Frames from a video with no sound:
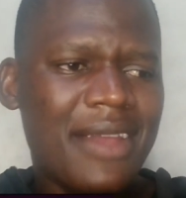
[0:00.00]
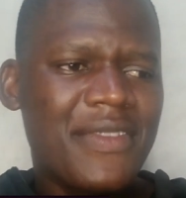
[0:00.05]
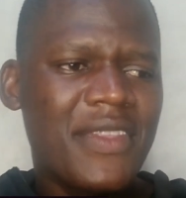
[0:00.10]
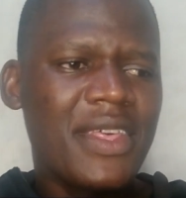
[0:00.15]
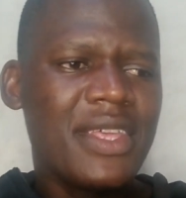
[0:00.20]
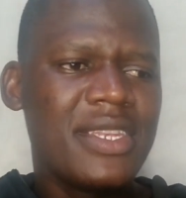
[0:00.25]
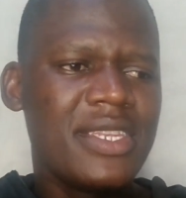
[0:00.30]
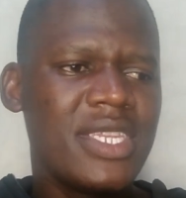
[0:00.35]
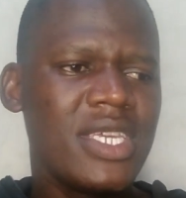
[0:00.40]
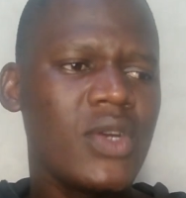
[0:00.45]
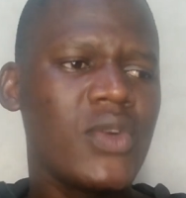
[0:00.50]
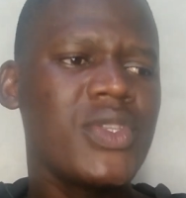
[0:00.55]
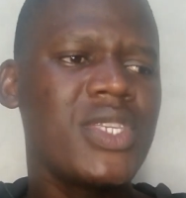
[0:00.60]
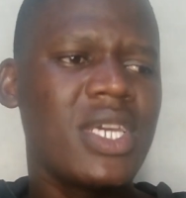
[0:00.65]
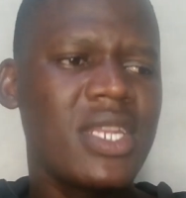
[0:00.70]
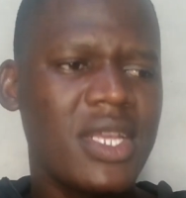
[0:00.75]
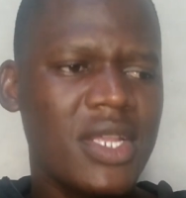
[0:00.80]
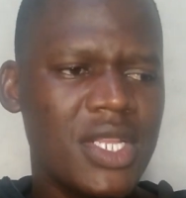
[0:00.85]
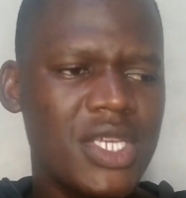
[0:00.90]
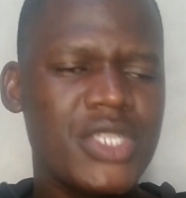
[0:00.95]
the new
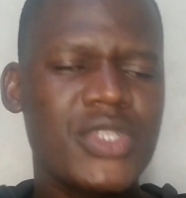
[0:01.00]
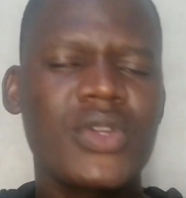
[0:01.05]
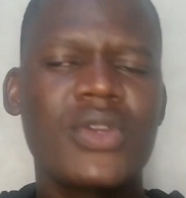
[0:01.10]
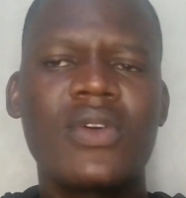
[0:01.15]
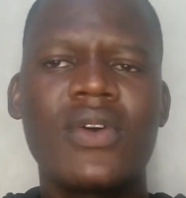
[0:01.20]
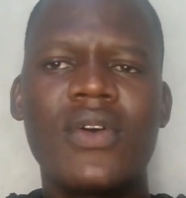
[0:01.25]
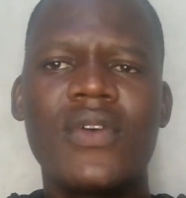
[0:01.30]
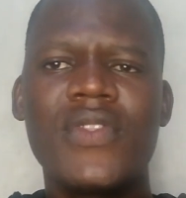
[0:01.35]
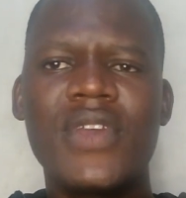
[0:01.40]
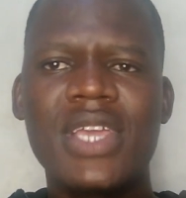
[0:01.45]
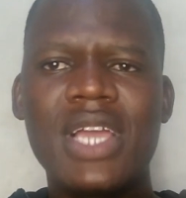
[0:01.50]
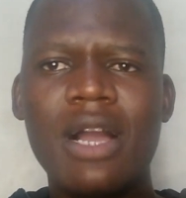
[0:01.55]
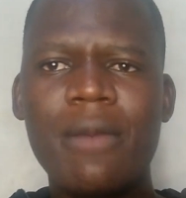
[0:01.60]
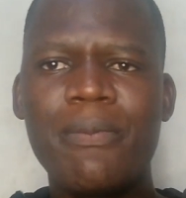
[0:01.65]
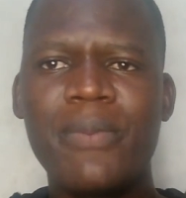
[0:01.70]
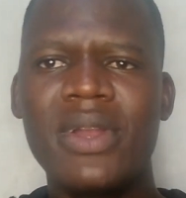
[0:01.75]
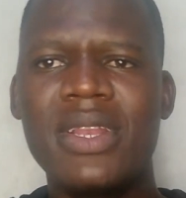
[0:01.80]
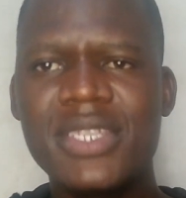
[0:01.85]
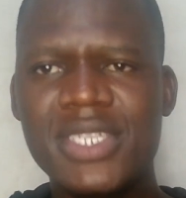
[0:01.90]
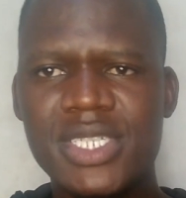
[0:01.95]
generation or the
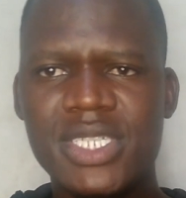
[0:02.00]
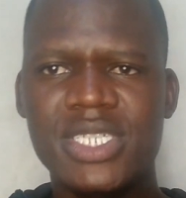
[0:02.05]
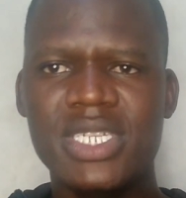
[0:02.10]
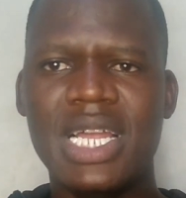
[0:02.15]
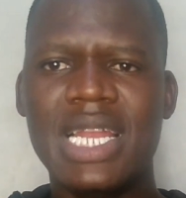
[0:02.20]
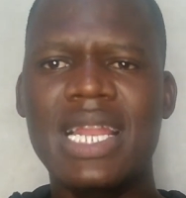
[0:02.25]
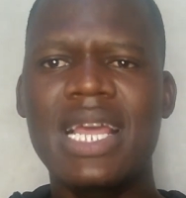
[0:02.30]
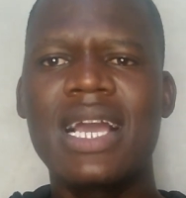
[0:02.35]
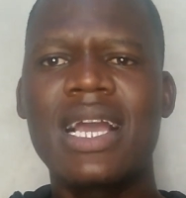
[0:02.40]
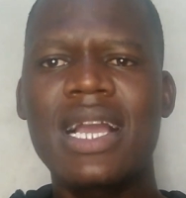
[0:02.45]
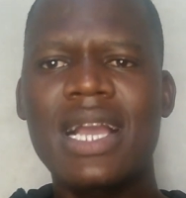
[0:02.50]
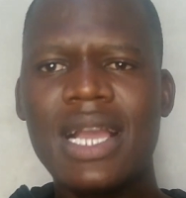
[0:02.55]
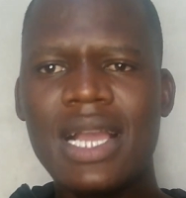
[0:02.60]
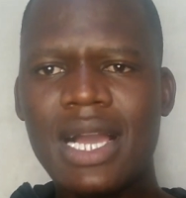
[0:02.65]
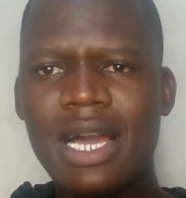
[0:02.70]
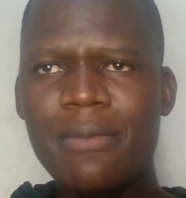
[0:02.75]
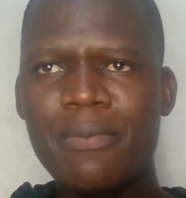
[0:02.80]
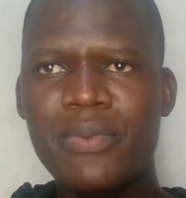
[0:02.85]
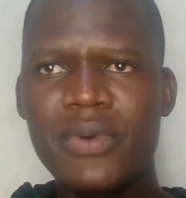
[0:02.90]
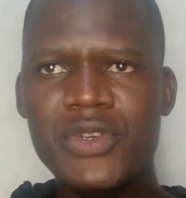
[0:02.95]
young politician
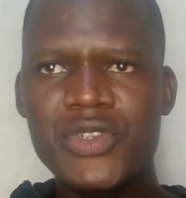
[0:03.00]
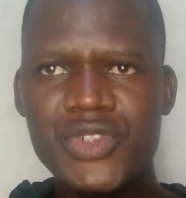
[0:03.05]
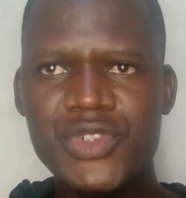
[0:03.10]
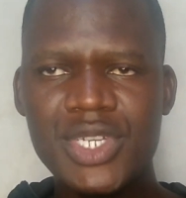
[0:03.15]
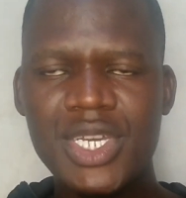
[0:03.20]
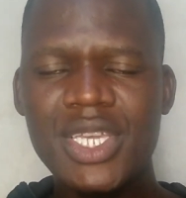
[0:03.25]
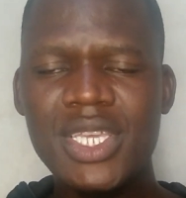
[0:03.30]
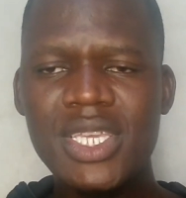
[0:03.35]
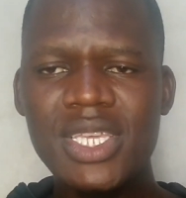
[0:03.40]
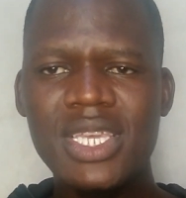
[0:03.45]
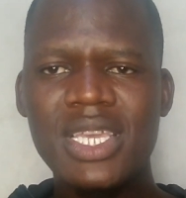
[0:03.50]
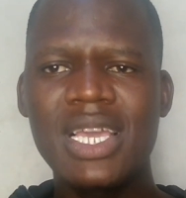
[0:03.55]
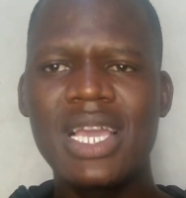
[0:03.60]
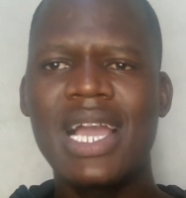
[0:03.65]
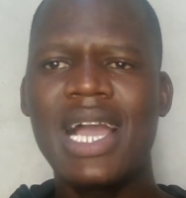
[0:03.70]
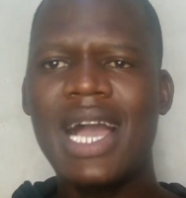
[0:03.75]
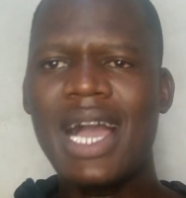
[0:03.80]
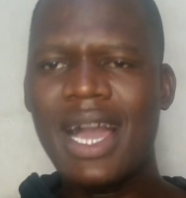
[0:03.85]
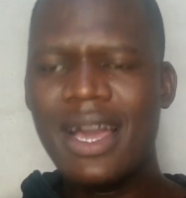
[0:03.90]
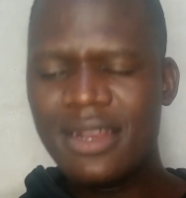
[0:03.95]
can portray
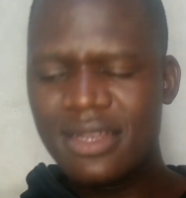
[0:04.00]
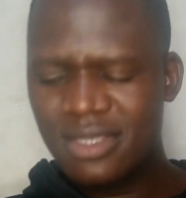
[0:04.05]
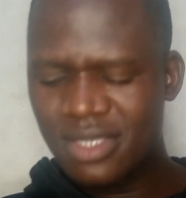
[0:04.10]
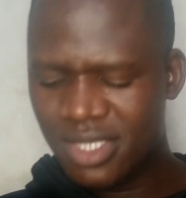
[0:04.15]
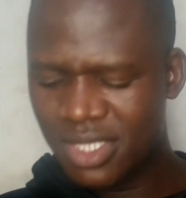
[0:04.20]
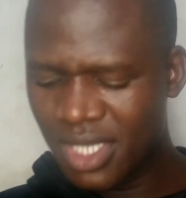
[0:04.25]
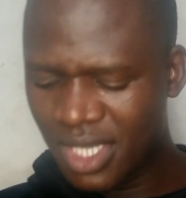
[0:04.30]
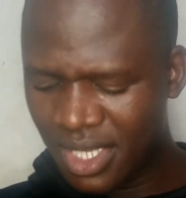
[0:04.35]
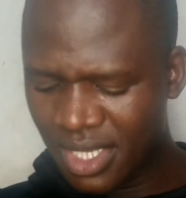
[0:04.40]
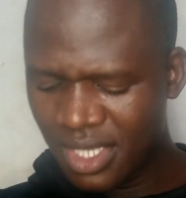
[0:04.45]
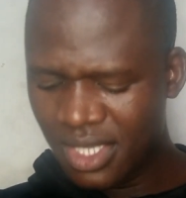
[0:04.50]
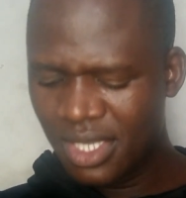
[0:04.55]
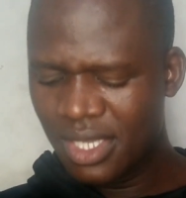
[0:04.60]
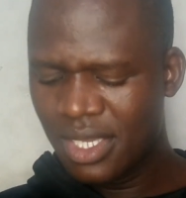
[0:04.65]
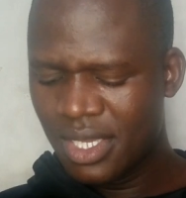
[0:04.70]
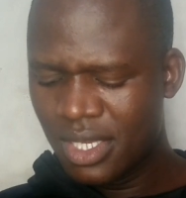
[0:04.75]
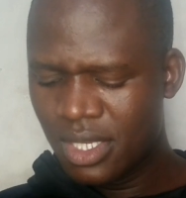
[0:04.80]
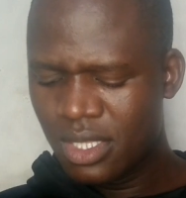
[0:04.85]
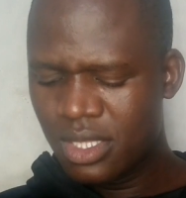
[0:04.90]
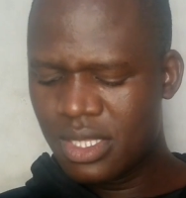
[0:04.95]
and
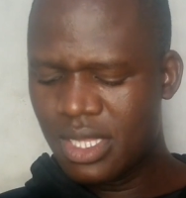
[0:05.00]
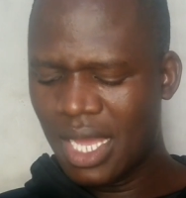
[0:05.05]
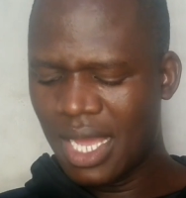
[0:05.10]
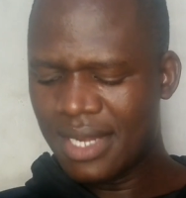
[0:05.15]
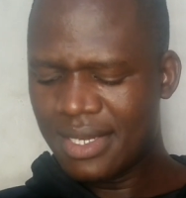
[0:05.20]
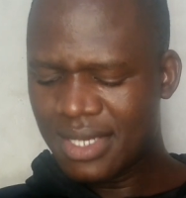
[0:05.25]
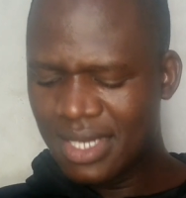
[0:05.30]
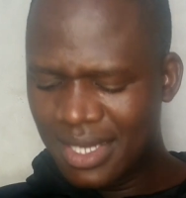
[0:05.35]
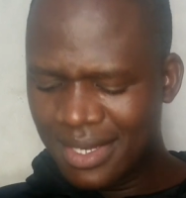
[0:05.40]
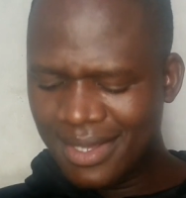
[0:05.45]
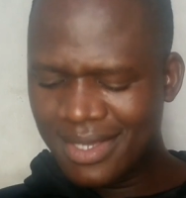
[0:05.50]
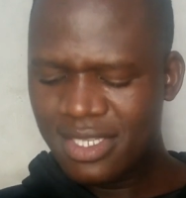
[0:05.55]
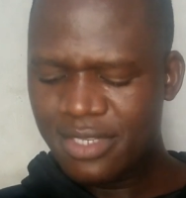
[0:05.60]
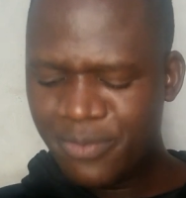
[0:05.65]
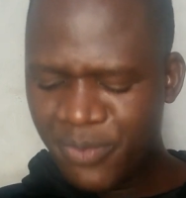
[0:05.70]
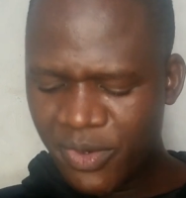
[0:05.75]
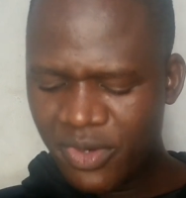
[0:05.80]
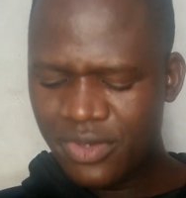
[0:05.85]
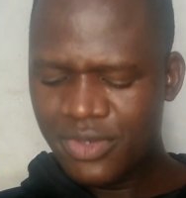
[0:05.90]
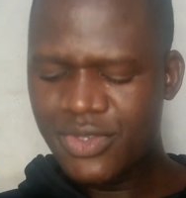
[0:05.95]
say that
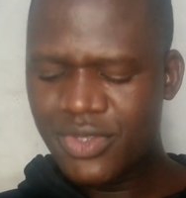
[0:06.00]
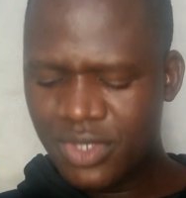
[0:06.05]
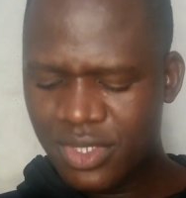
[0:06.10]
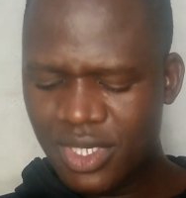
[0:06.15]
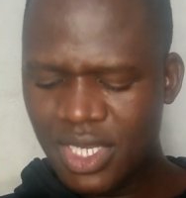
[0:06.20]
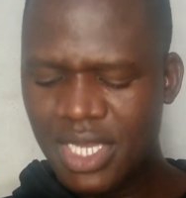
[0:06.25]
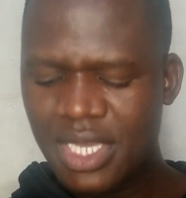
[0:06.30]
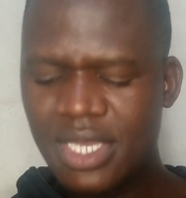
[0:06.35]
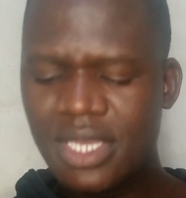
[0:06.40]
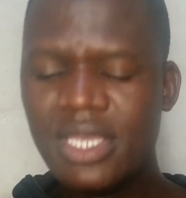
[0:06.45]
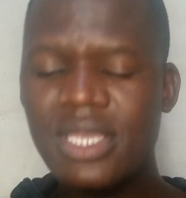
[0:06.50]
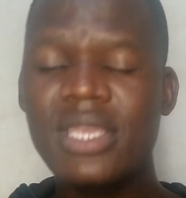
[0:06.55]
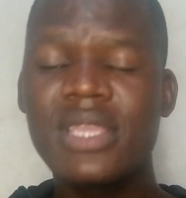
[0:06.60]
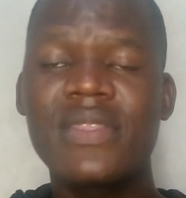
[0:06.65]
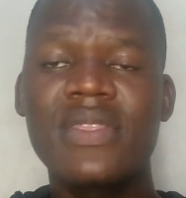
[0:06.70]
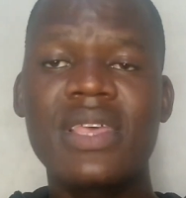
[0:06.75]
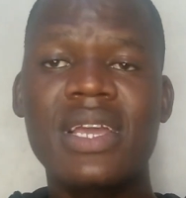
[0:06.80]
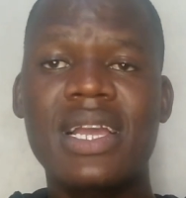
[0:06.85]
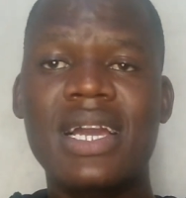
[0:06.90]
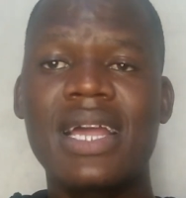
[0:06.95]
let's portray
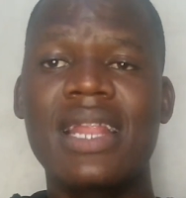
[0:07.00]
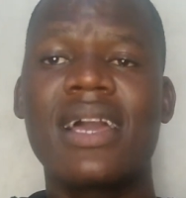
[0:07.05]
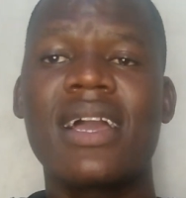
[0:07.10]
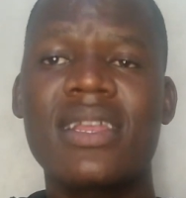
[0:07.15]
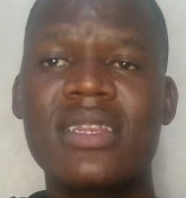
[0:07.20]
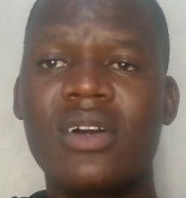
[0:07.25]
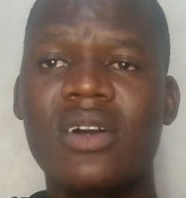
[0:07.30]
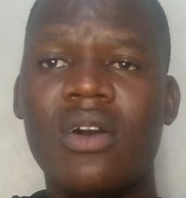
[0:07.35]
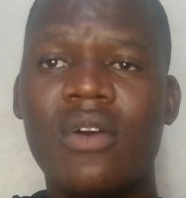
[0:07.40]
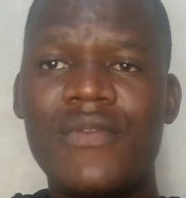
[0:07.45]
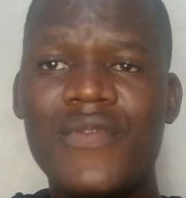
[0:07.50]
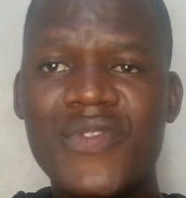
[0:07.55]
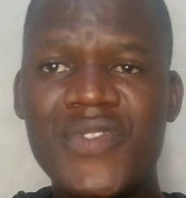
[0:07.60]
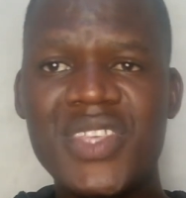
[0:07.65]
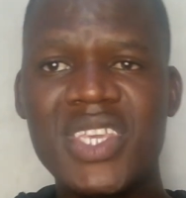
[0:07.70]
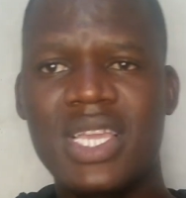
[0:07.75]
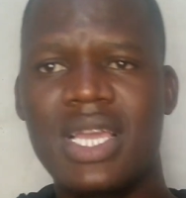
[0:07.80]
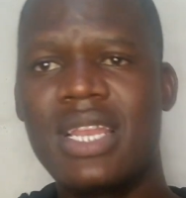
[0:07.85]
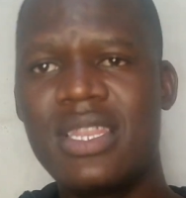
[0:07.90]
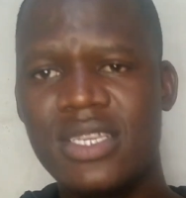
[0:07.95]
the character of
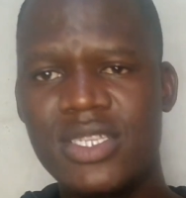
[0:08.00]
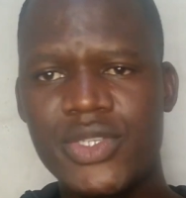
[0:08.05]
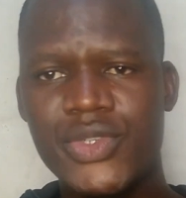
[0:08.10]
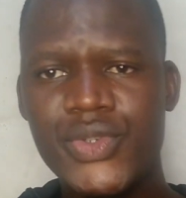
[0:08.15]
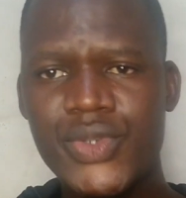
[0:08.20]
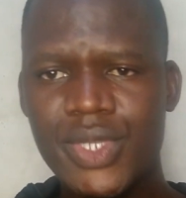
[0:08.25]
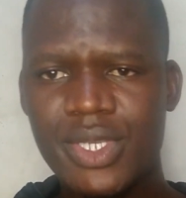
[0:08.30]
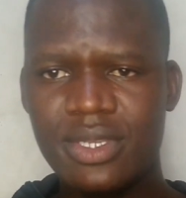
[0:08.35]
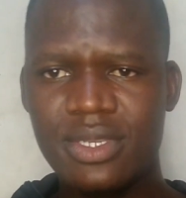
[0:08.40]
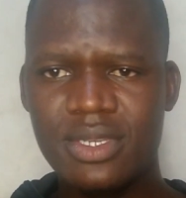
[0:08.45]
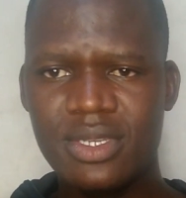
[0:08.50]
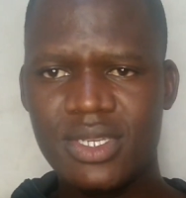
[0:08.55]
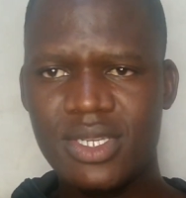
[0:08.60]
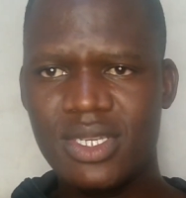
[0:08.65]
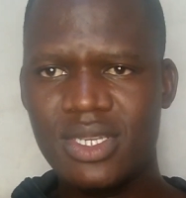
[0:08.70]
Mthika Linturi.